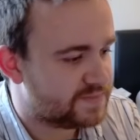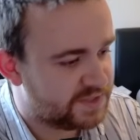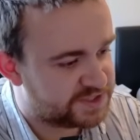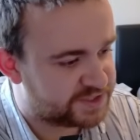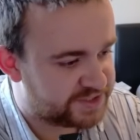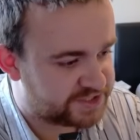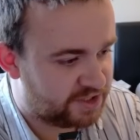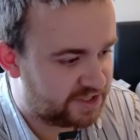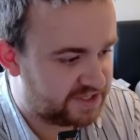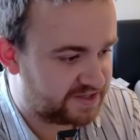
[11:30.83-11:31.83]
So it's
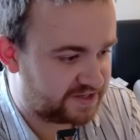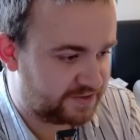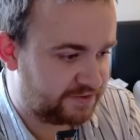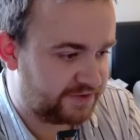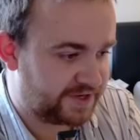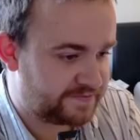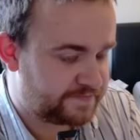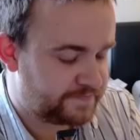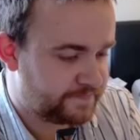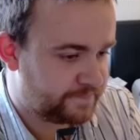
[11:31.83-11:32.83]
kind of neither here nor there,
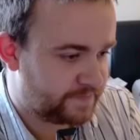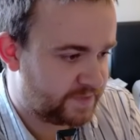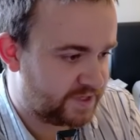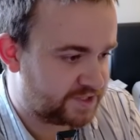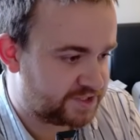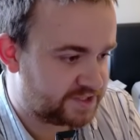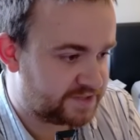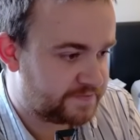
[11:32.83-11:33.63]
actually.